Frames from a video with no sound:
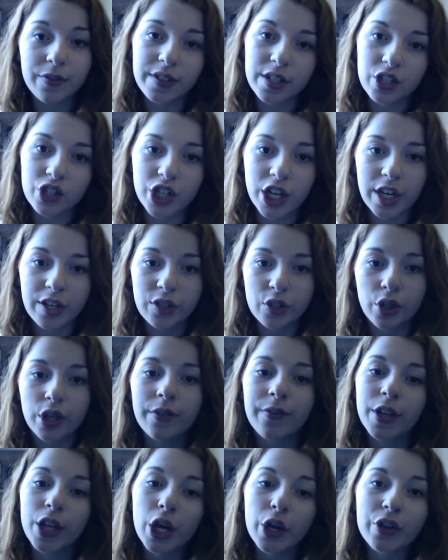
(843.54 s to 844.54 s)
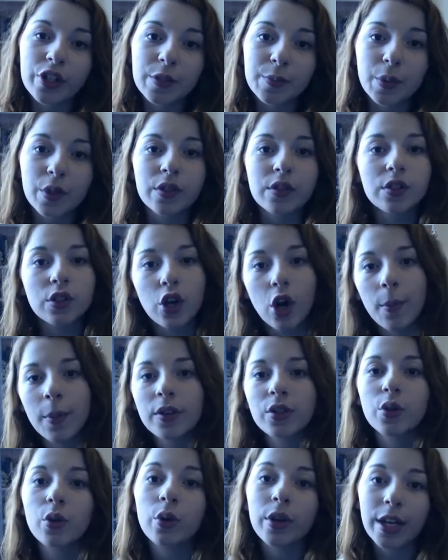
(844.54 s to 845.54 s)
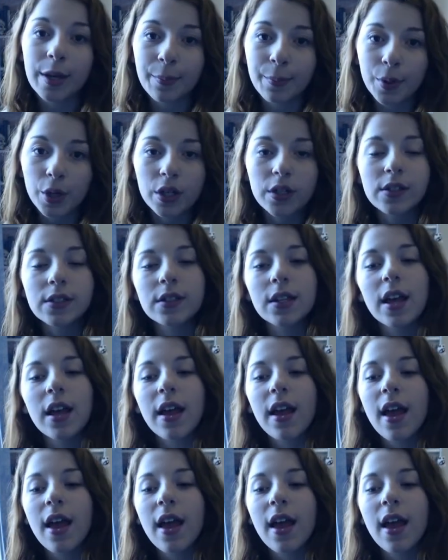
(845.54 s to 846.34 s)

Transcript: obviously share your story, video response, comment, or inbox.